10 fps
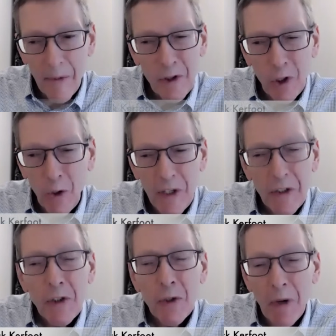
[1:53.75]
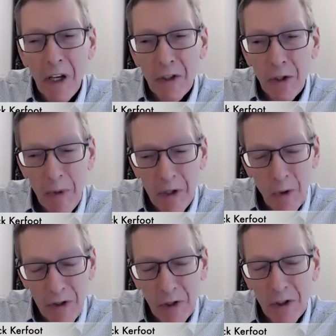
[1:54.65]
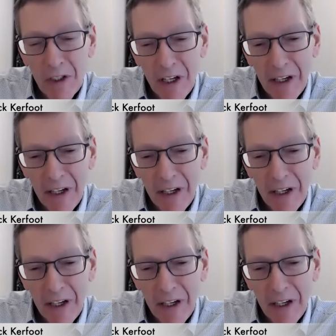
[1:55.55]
as always, it's a pleasure to be with you today.